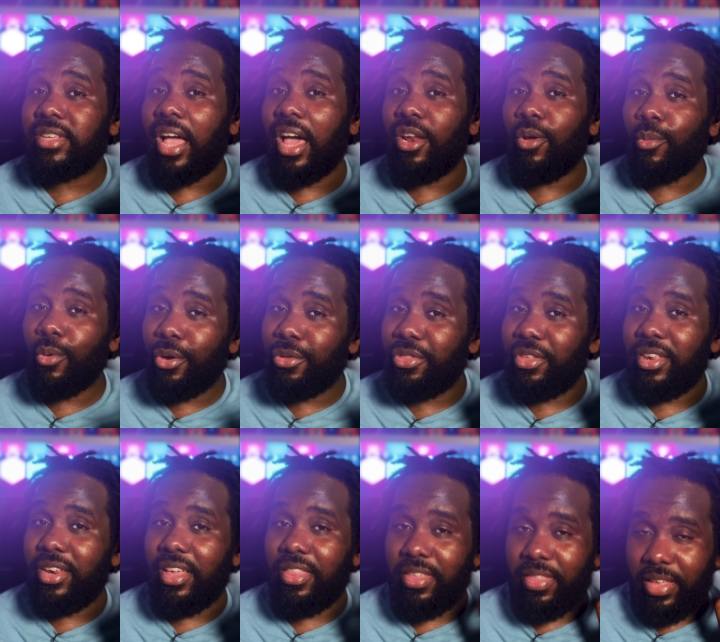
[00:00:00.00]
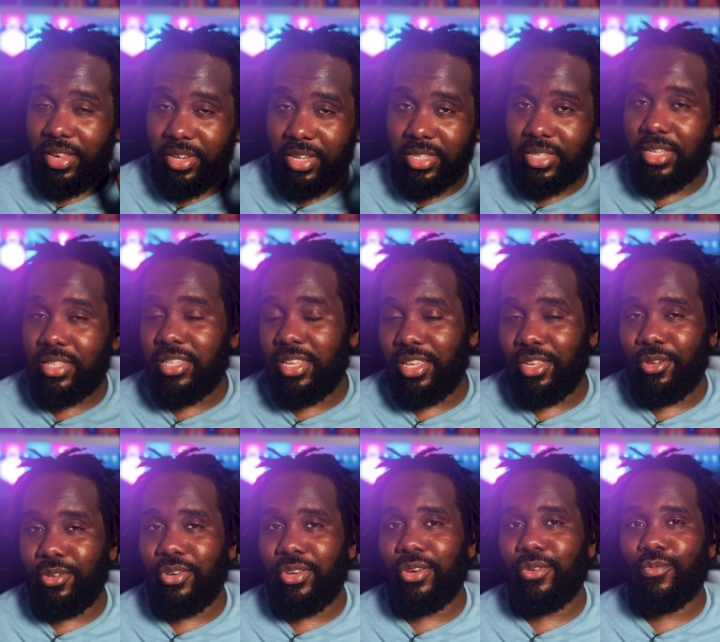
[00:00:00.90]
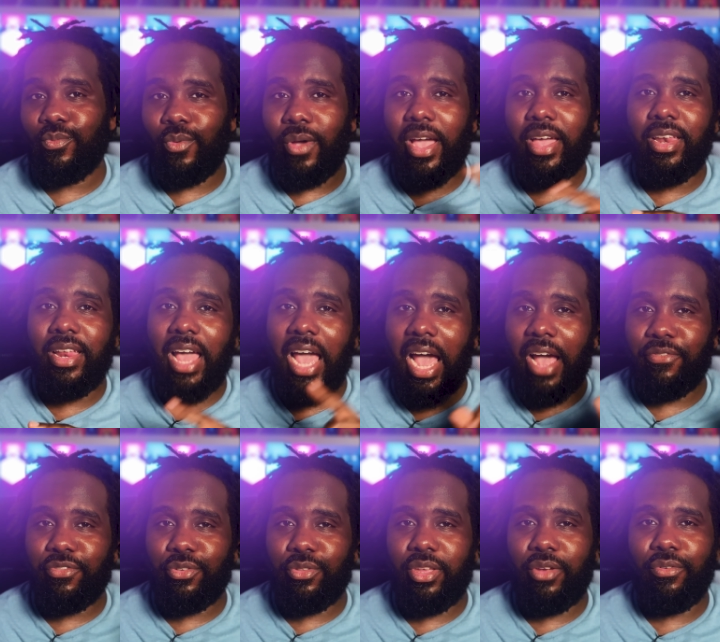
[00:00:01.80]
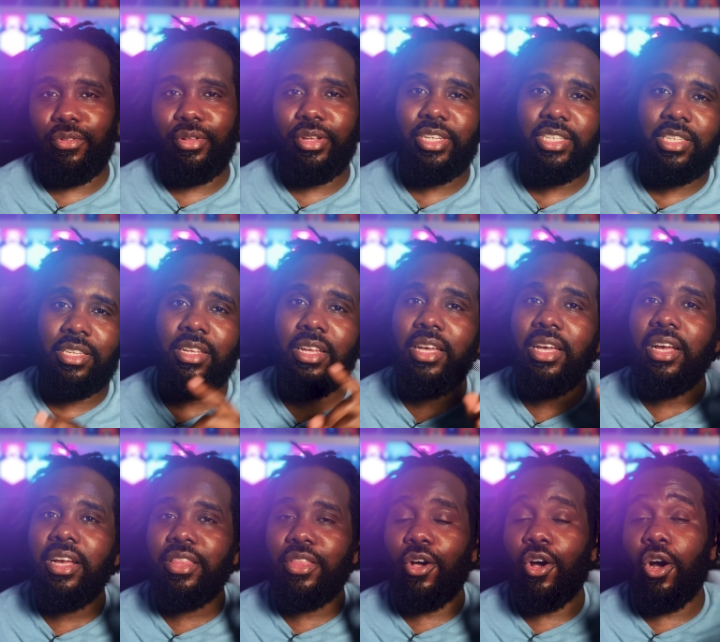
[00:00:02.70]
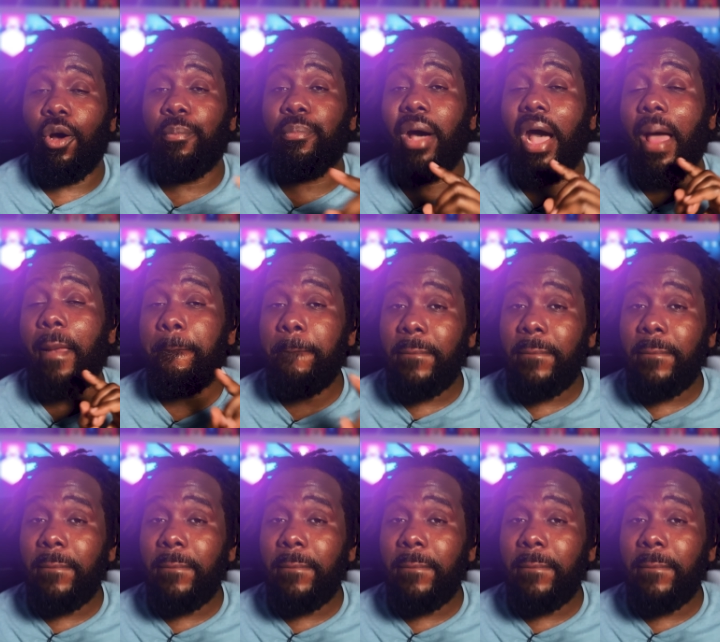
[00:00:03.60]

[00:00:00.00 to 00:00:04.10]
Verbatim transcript: kind of worth it, and then they discontinued it right after they released the HomePod